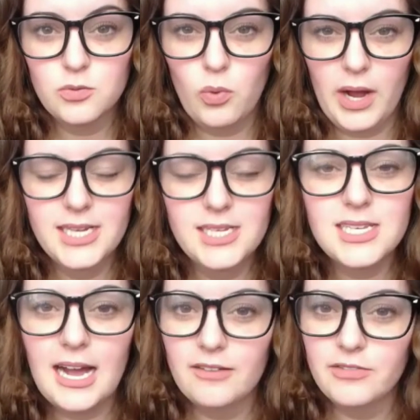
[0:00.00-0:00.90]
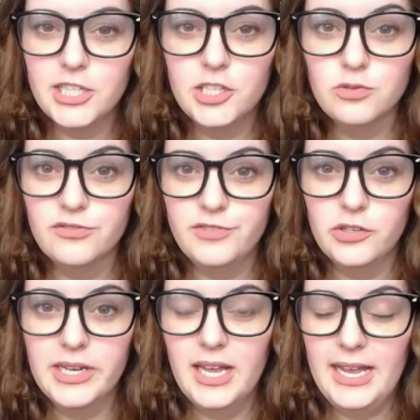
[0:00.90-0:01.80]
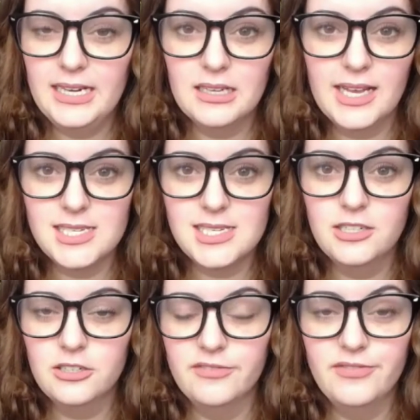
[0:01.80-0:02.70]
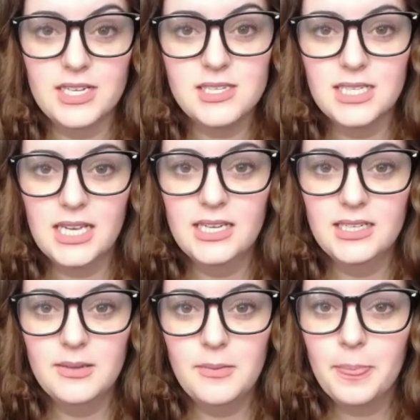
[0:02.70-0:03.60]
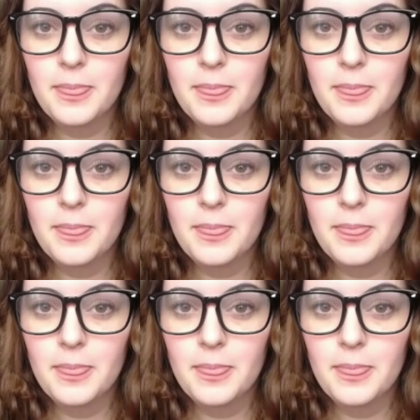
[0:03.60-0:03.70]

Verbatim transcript: Why is it having you review it, analyze it, or investigate it?